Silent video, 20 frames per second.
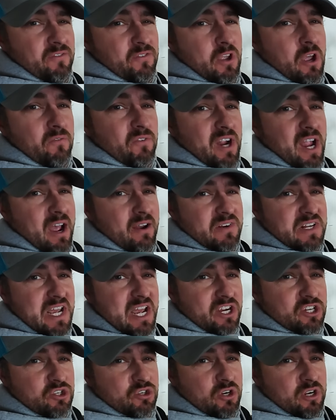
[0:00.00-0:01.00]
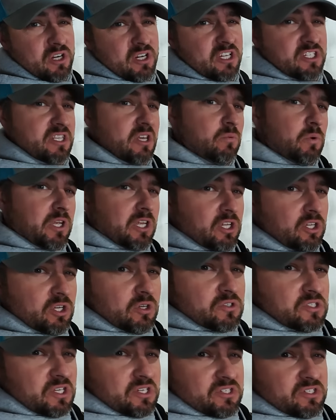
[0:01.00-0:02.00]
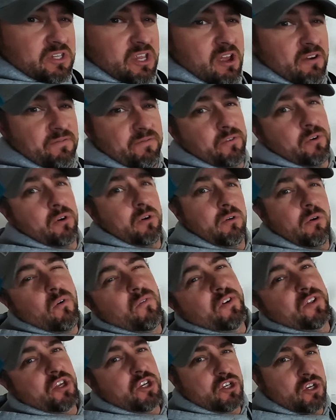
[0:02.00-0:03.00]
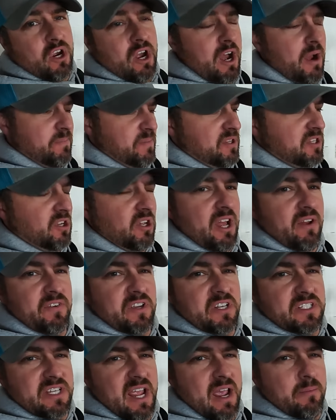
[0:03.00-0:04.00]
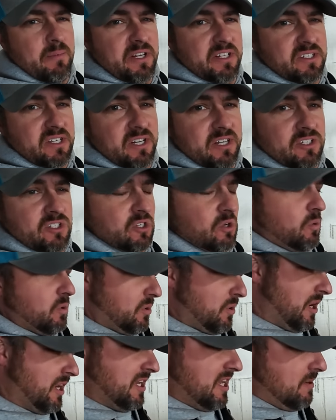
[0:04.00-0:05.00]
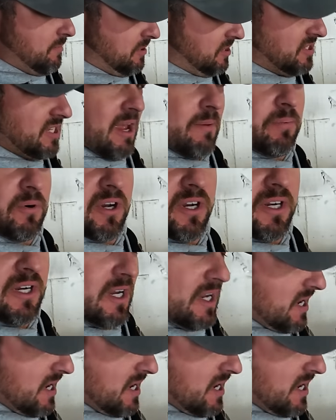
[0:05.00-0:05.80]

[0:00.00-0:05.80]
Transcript: if you ever have any extra, because then we could use this stuff for over at the shop and you'll have contaminants in it, so we want to keep it separate.